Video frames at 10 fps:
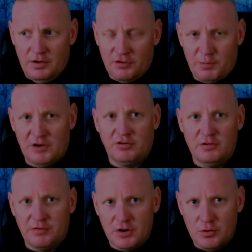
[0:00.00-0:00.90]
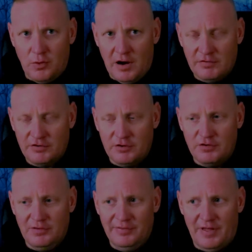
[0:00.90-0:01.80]
especially for new
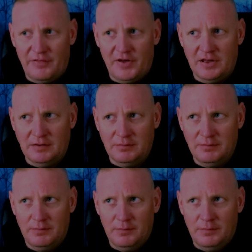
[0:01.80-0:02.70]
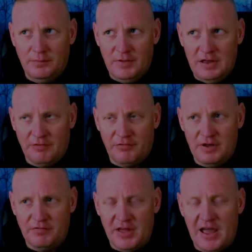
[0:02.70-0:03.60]
officers, that they,
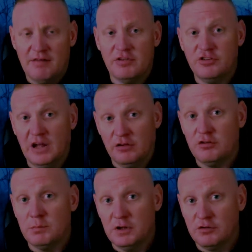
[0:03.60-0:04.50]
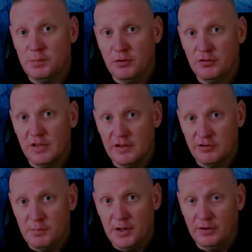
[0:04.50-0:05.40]
if they have the chance to be exposed to that
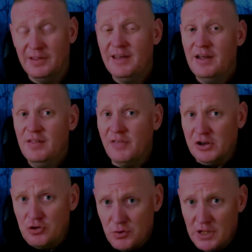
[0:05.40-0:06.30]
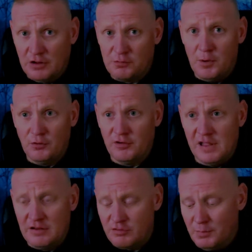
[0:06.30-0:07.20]
smell, they do get exposed to
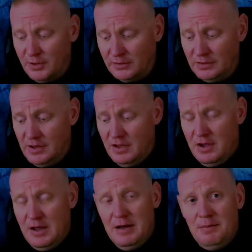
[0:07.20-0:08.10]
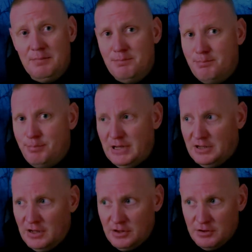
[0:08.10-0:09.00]
that smell,
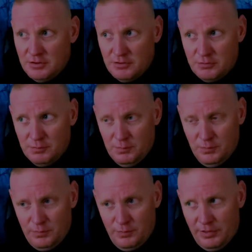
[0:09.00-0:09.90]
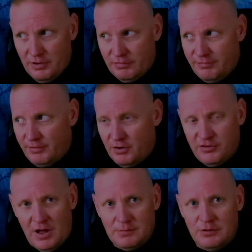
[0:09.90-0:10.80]
because the
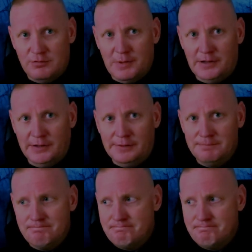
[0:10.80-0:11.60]
first time you smell it,